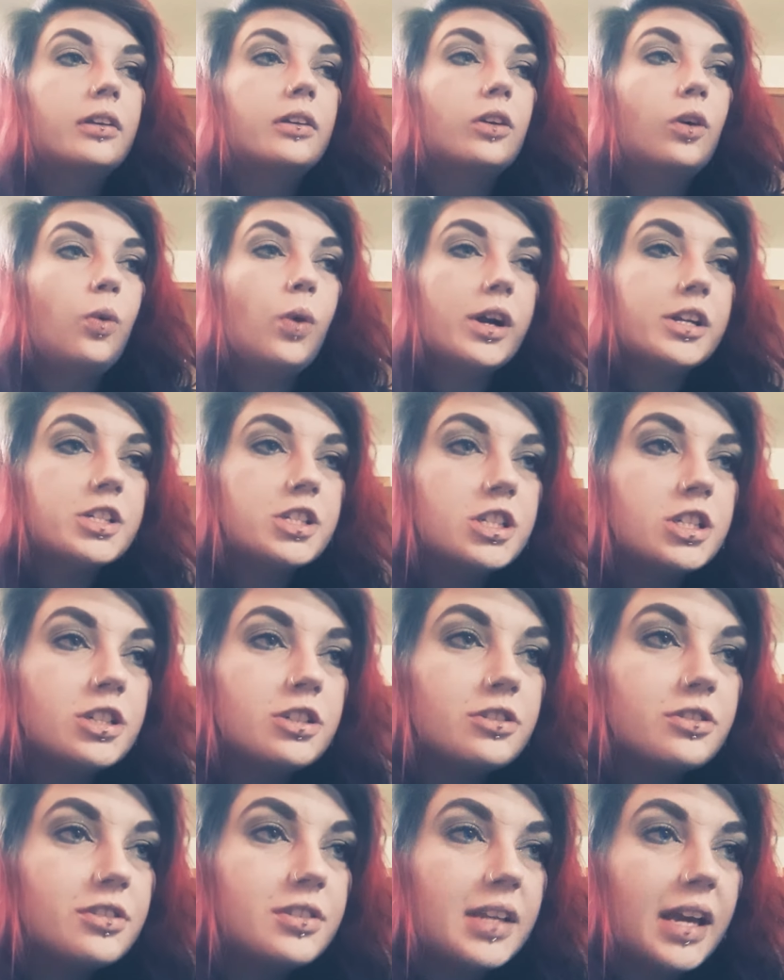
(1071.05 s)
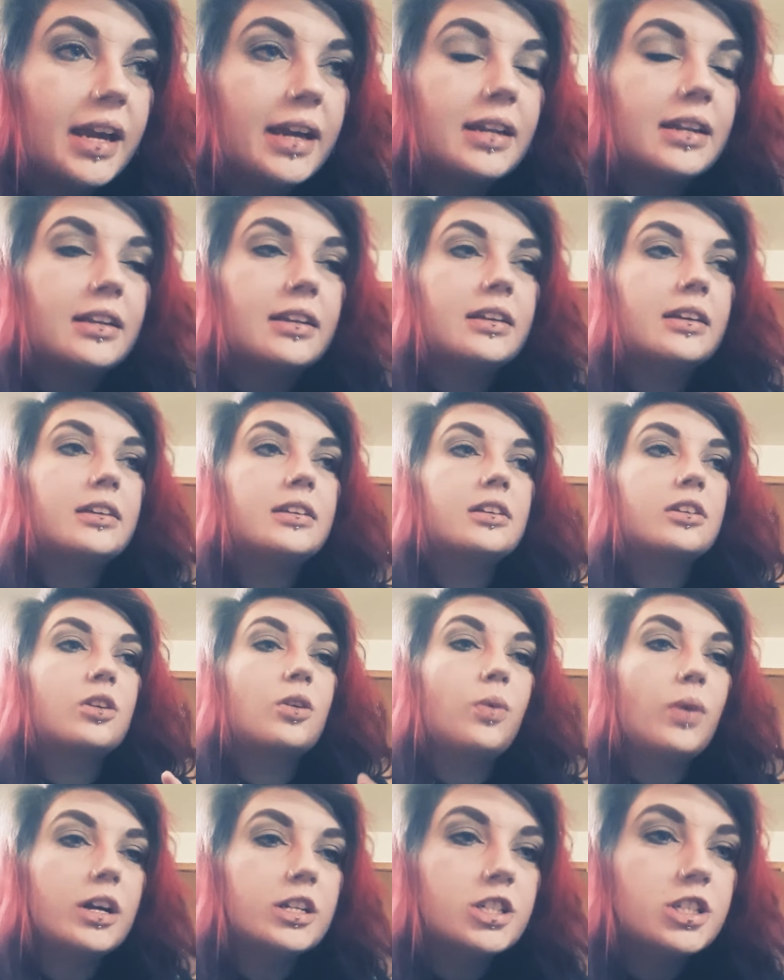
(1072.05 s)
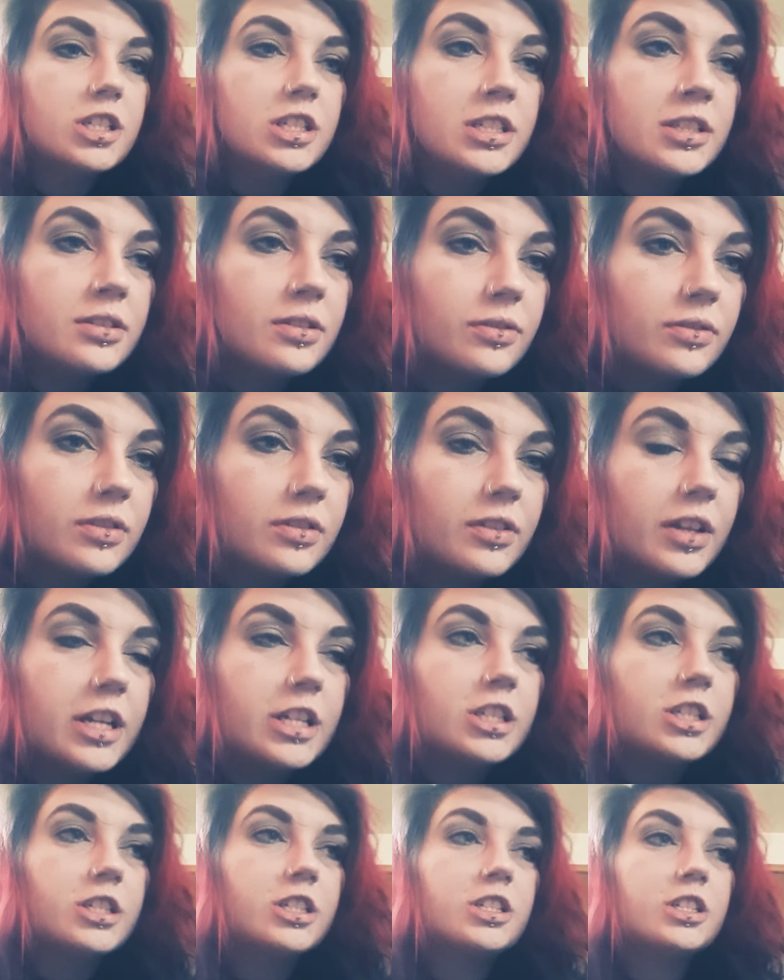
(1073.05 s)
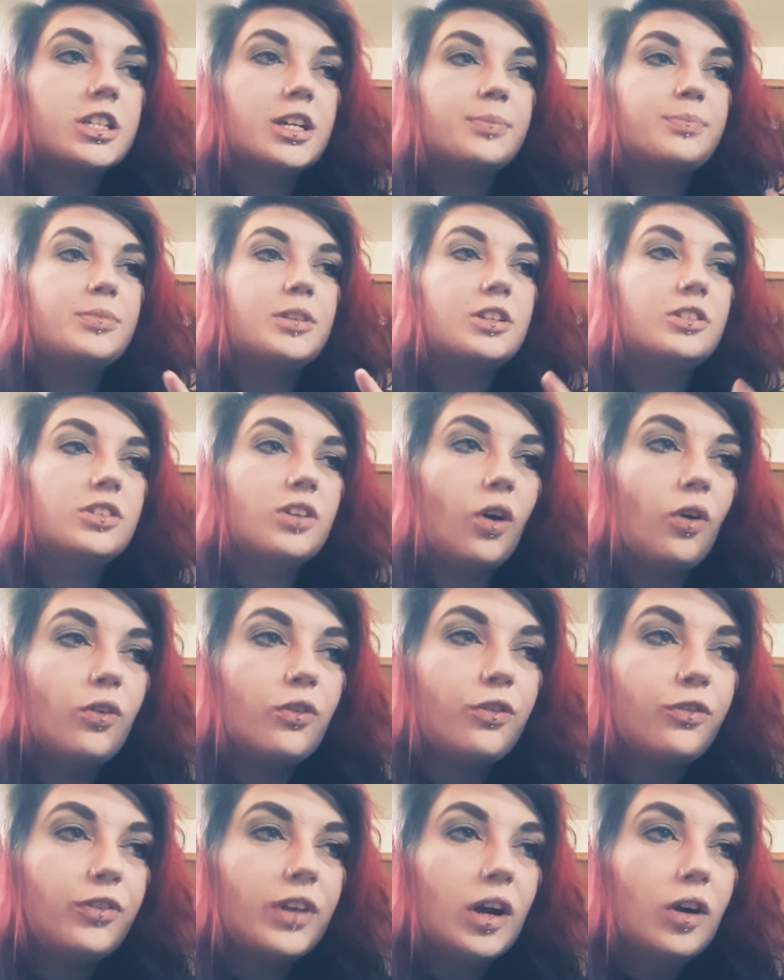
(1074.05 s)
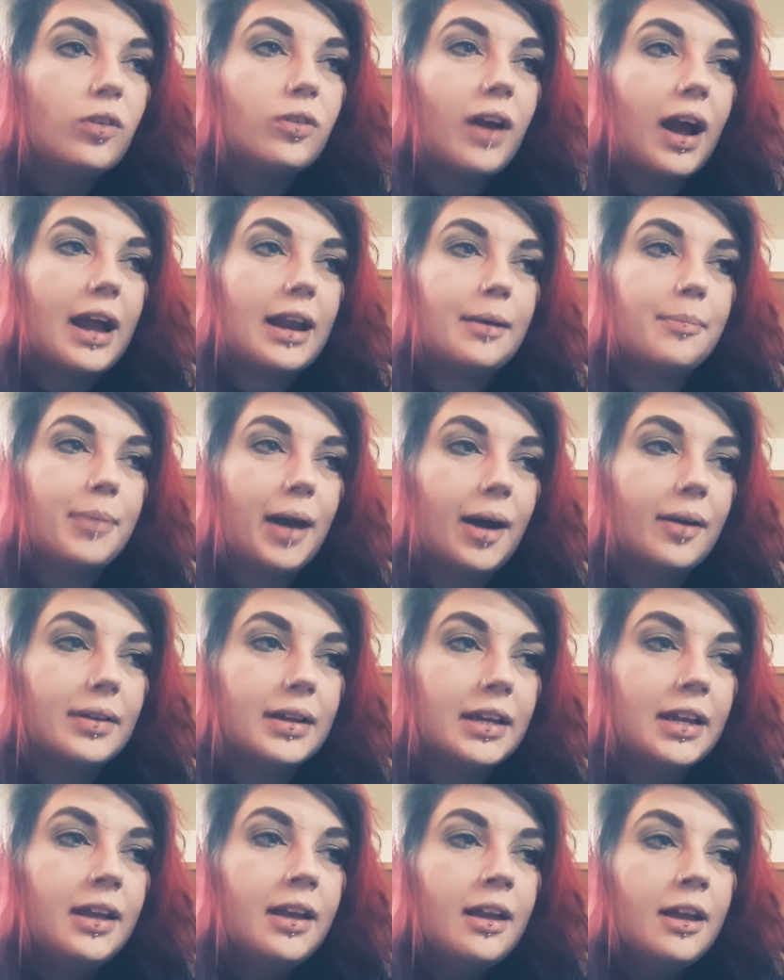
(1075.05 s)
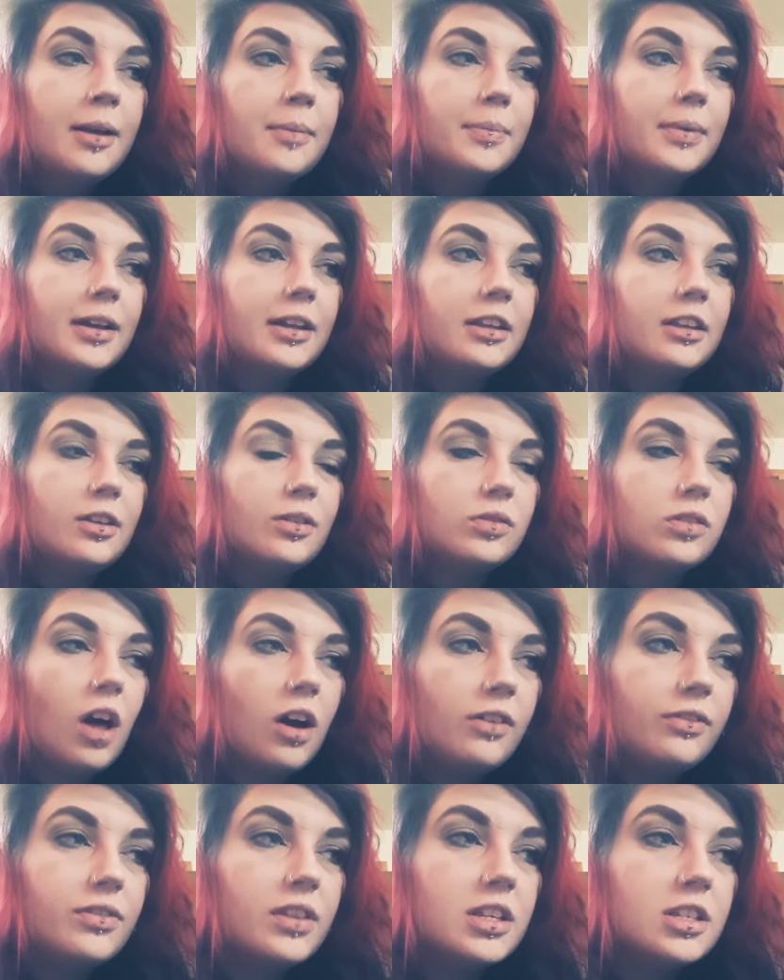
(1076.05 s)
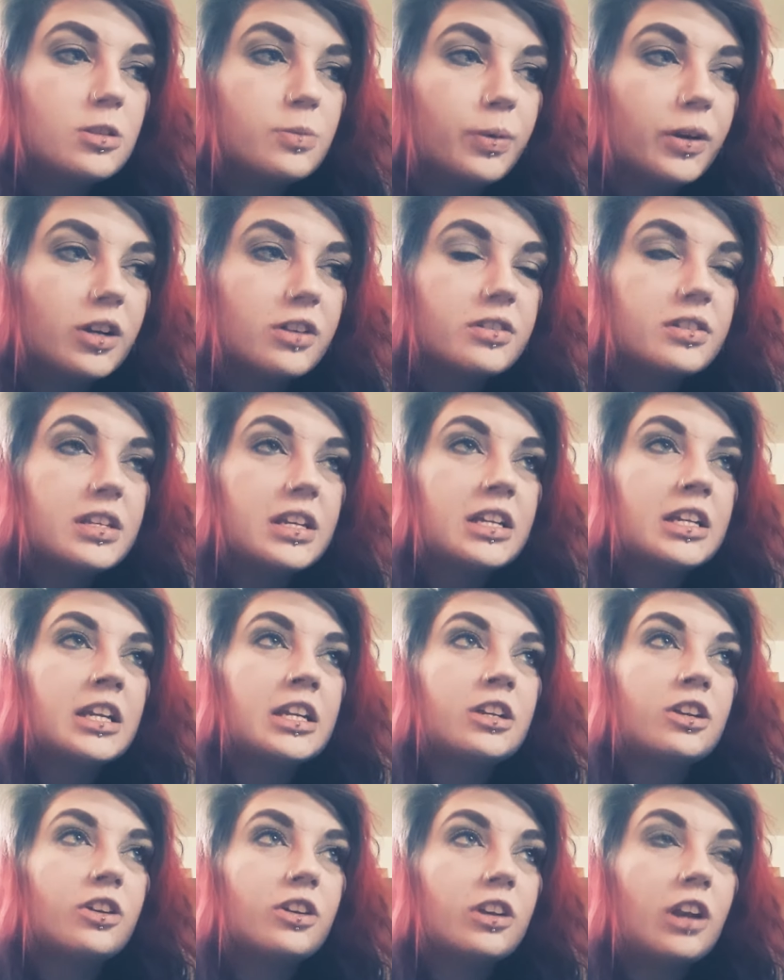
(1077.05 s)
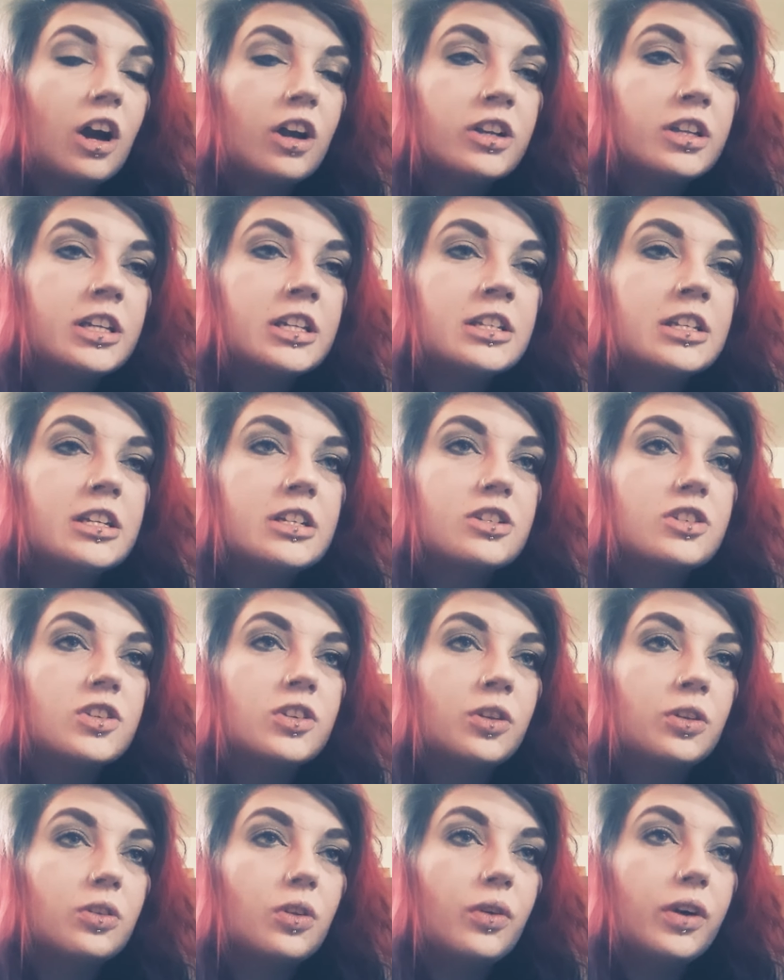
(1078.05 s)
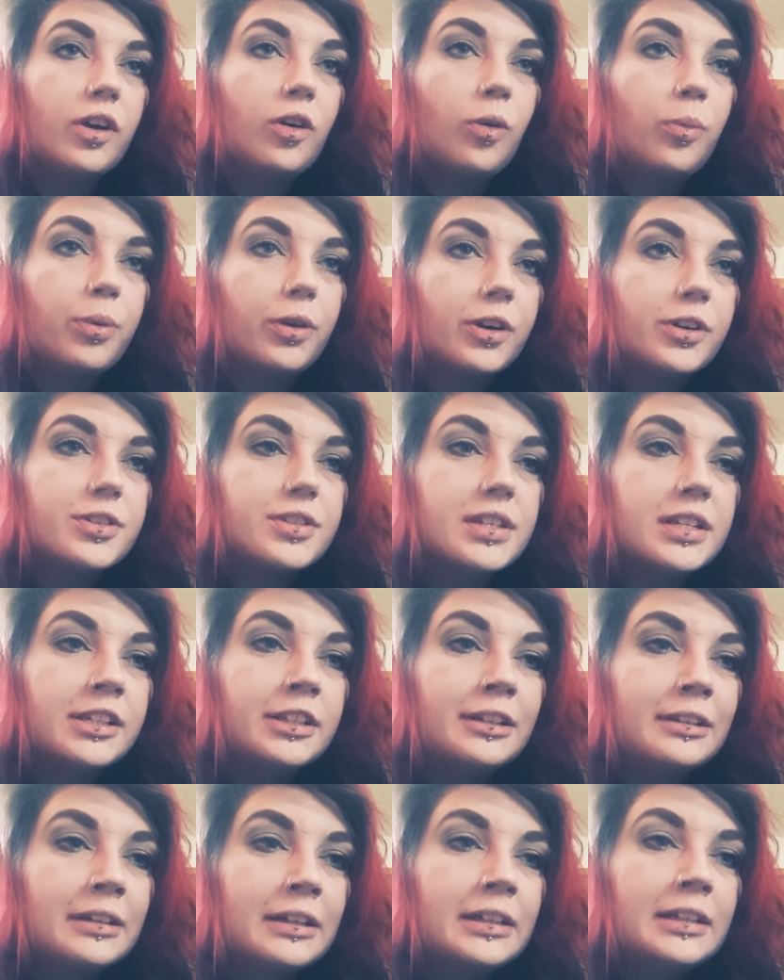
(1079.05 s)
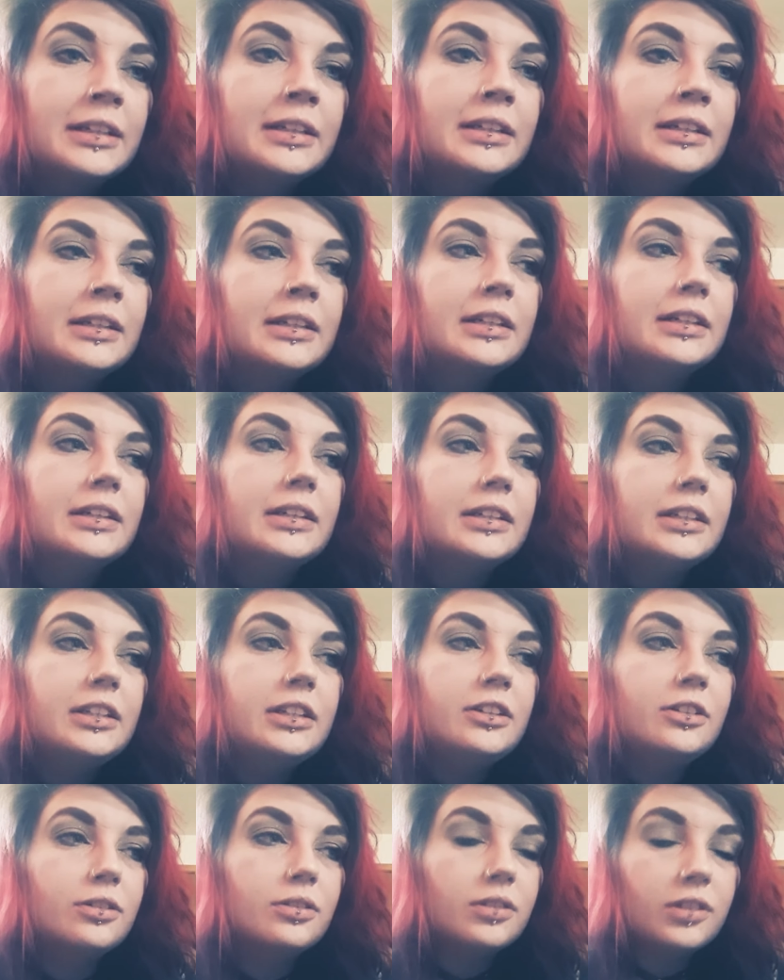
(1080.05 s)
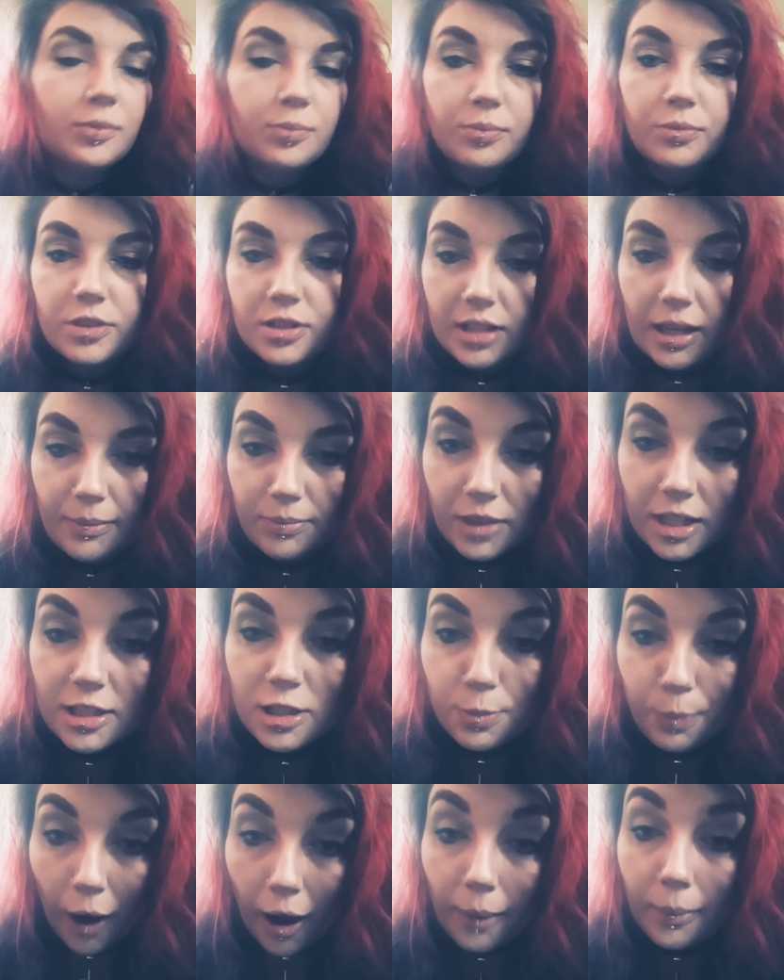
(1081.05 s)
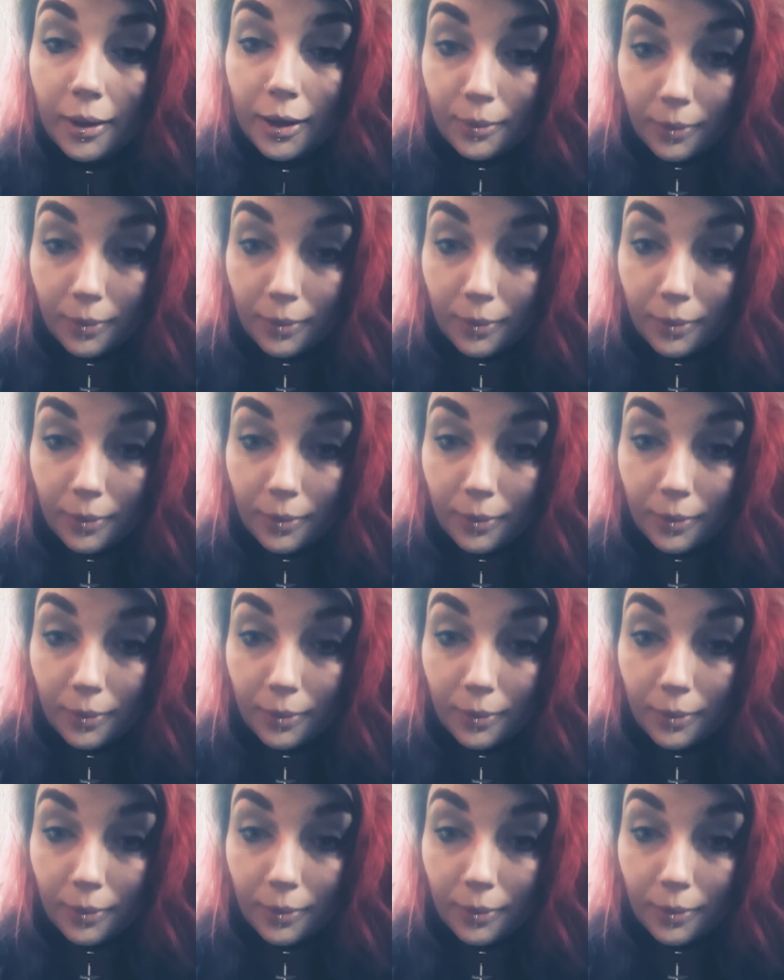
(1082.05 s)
question your sanity, you question the relationship, you don't feel right about it, but you love this person and you're an unconditional loyal person, something's probably